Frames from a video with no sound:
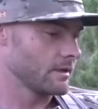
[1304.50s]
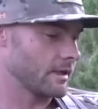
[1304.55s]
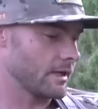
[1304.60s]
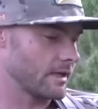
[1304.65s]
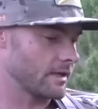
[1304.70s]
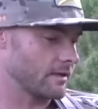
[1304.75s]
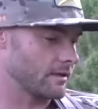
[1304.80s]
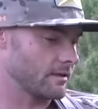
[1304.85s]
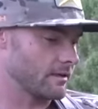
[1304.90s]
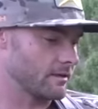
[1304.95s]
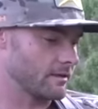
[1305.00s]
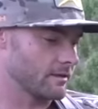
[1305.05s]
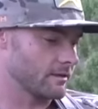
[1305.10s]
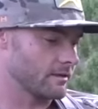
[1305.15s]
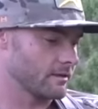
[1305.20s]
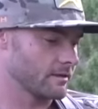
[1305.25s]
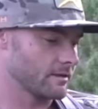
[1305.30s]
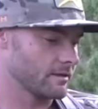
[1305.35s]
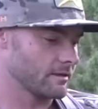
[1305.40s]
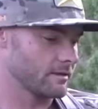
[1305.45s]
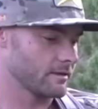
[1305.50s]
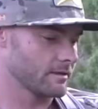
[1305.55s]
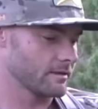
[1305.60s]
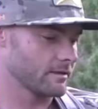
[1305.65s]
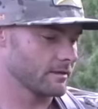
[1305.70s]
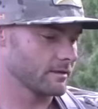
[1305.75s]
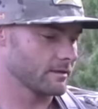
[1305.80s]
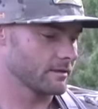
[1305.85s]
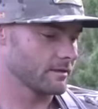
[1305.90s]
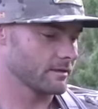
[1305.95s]
And
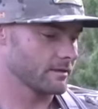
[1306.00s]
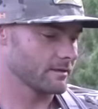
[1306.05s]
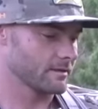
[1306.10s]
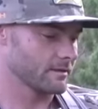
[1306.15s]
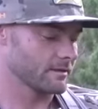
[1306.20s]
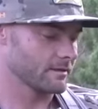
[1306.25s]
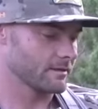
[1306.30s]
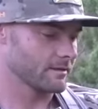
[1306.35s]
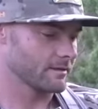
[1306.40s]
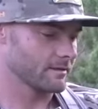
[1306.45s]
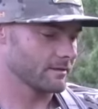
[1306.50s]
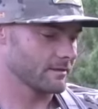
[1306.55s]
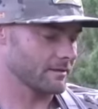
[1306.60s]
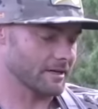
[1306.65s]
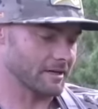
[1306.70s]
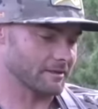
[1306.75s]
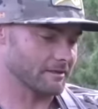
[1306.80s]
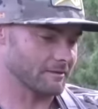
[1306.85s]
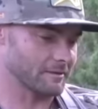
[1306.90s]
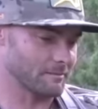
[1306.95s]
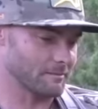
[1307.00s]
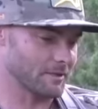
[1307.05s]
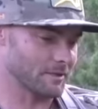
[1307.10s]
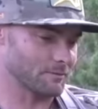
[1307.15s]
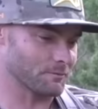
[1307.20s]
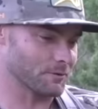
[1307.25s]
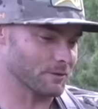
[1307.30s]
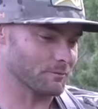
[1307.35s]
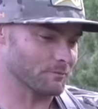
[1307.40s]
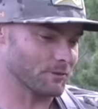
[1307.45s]
uh, I, I mean,
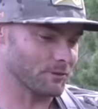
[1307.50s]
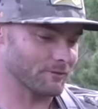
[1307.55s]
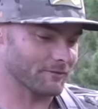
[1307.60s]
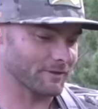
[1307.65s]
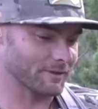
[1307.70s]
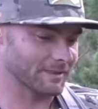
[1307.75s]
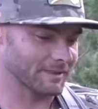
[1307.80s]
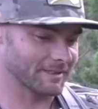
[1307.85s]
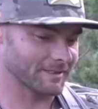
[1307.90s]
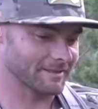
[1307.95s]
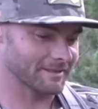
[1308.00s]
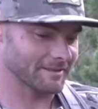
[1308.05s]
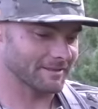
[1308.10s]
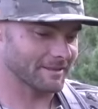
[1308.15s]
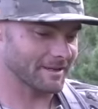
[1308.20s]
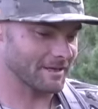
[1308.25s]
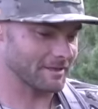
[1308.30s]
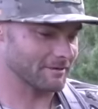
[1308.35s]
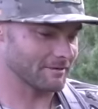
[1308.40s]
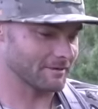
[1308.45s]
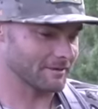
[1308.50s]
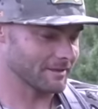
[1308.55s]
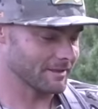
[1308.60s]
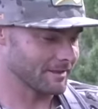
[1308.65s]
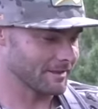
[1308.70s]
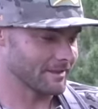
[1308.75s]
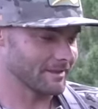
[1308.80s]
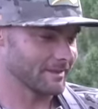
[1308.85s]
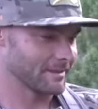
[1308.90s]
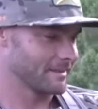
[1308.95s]
it worked perfect. I,
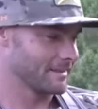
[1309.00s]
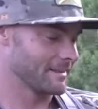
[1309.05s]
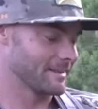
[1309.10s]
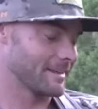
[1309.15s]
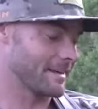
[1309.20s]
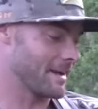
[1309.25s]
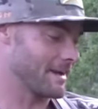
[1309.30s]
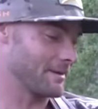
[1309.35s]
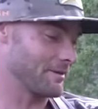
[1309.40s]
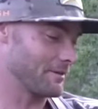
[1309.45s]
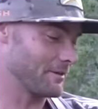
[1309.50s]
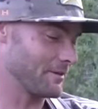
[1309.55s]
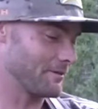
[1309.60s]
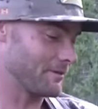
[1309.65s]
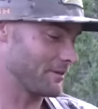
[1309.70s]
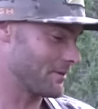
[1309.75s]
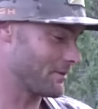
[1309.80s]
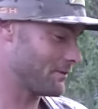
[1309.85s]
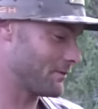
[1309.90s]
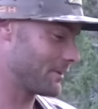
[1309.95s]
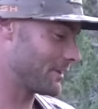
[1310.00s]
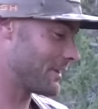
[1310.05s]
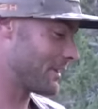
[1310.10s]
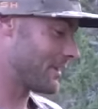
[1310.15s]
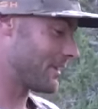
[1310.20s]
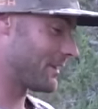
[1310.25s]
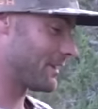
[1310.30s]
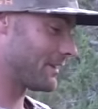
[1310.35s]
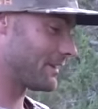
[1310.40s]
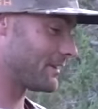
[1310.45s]
I don't even know what to
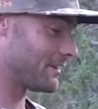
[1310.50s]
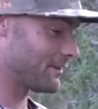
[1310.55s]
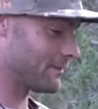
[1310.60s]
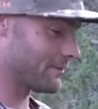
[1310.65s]
think,